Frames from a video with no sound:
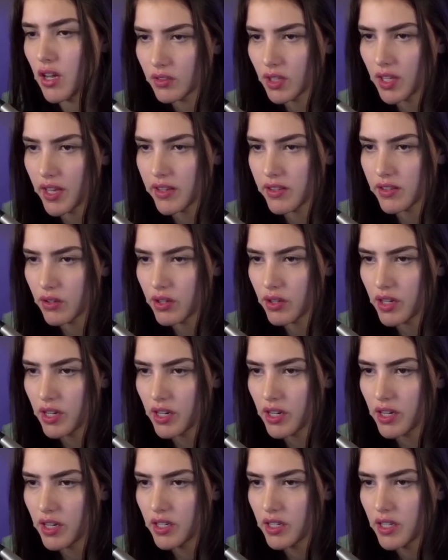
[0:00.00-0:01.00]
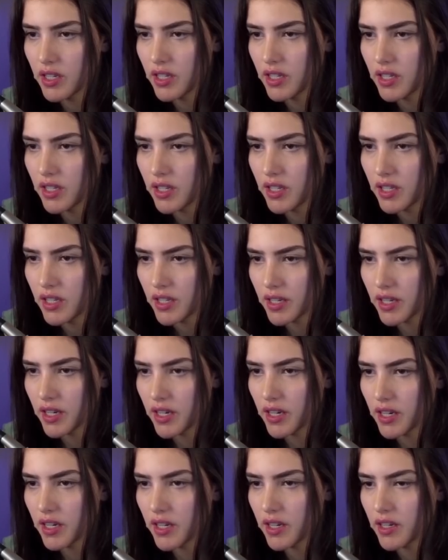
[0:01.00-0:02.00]
Okay, so here,
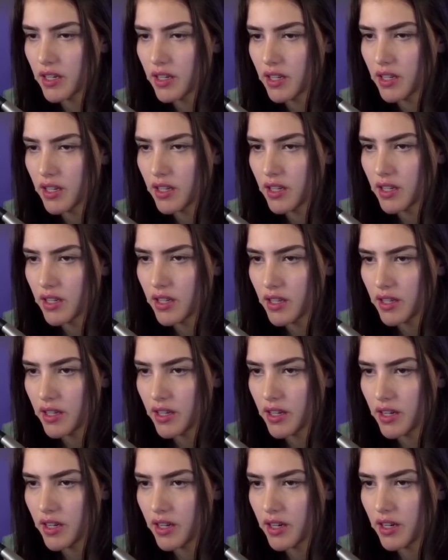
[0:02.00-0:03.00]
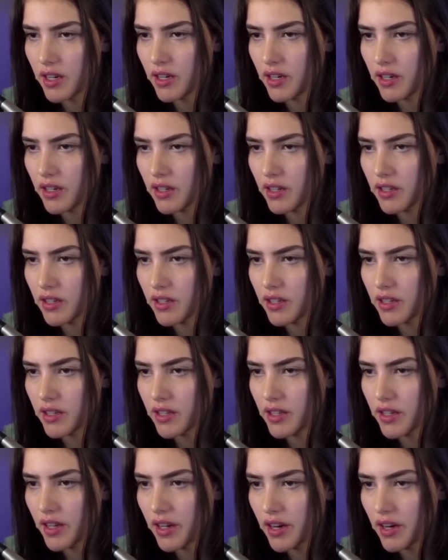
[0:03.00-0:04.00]
here, here,
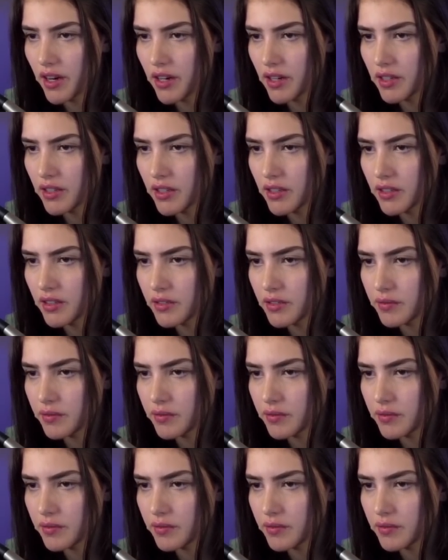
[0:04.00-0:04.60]
here.